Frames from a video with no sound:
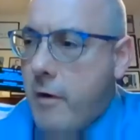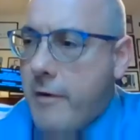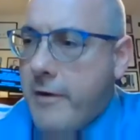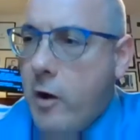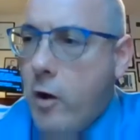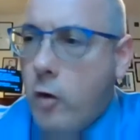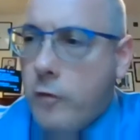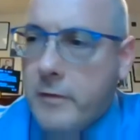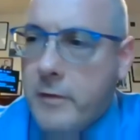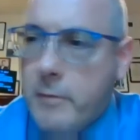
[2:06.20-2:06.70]

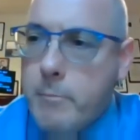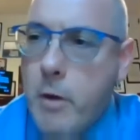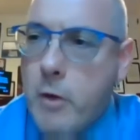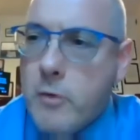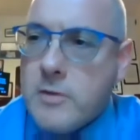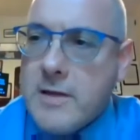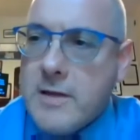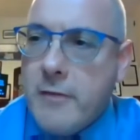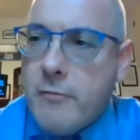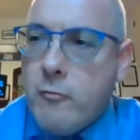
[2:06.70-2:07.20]
odd that
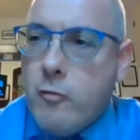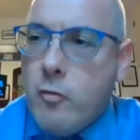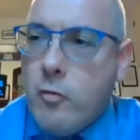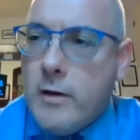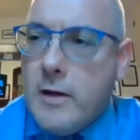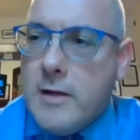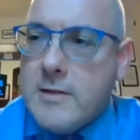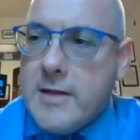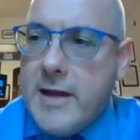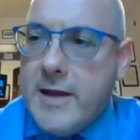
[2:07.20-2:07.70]
most other
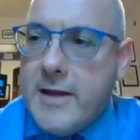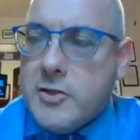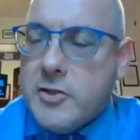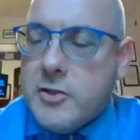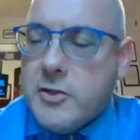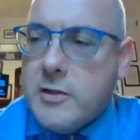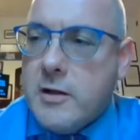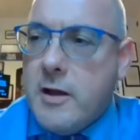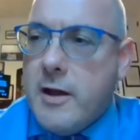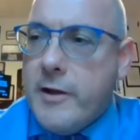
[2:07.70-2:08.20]

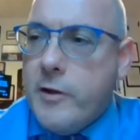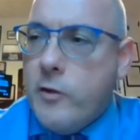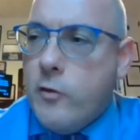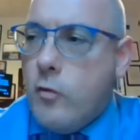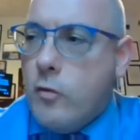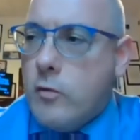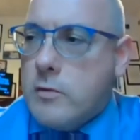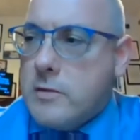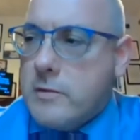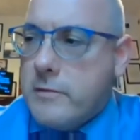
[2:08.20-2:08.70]
organisations like
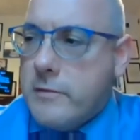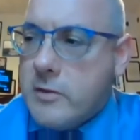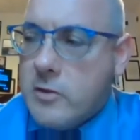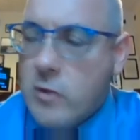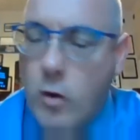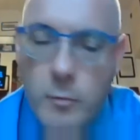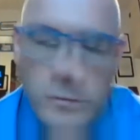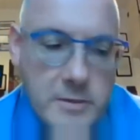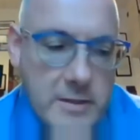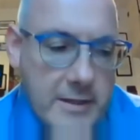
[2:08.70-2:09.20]
yours have
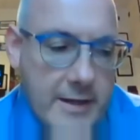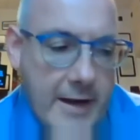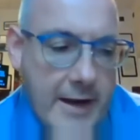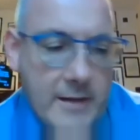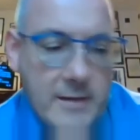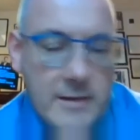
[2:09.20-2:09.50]
adopted it. And